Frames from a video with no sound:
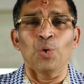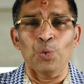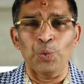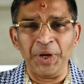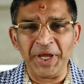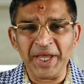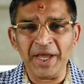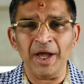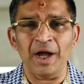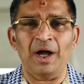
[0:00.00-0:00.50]

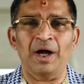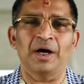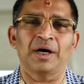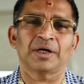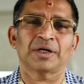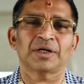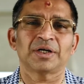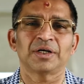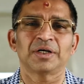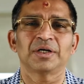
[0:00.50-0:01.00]
We
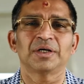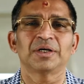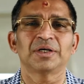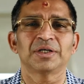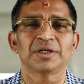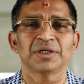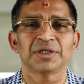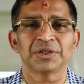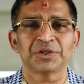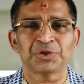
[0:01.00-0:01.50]
are
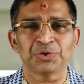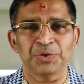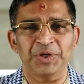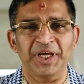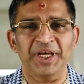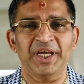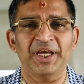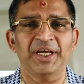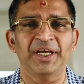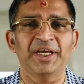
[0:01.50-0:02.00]

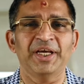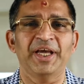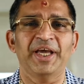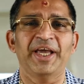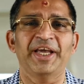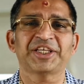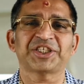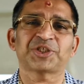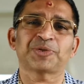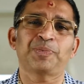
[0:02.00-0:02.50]
today
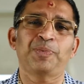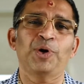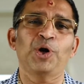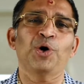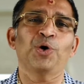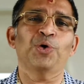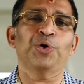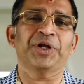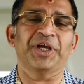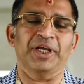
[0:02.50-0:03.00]

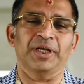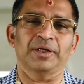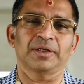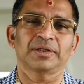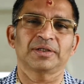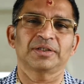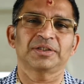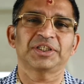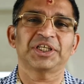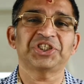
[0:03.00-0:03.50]
exploring
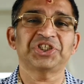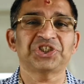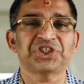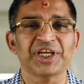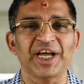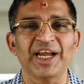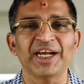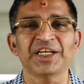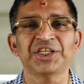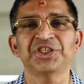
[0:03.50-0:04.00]
the
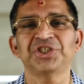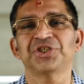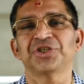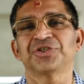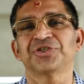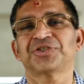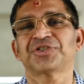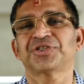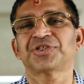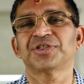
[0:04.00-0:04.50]

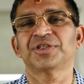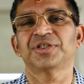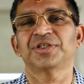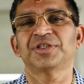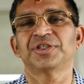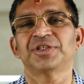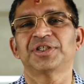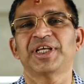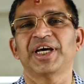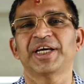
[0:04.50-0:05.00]
challenges
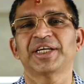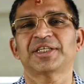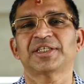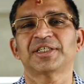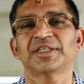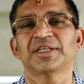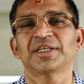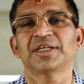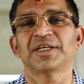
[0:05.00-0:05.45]
that